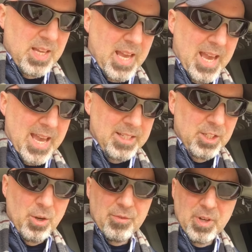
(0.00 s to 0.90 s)
And
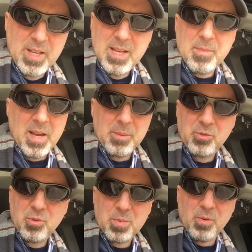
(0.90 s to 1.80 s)
for him, I am
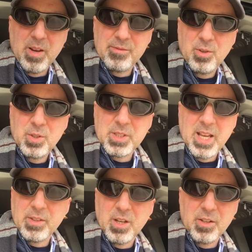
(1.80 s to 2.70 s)
super grateful. And I
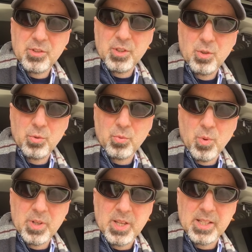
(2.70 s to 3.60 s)
have a cousin who's
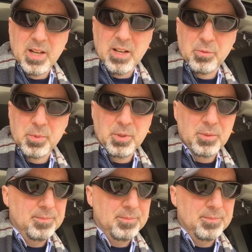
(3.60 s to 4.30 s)
working in a hospital,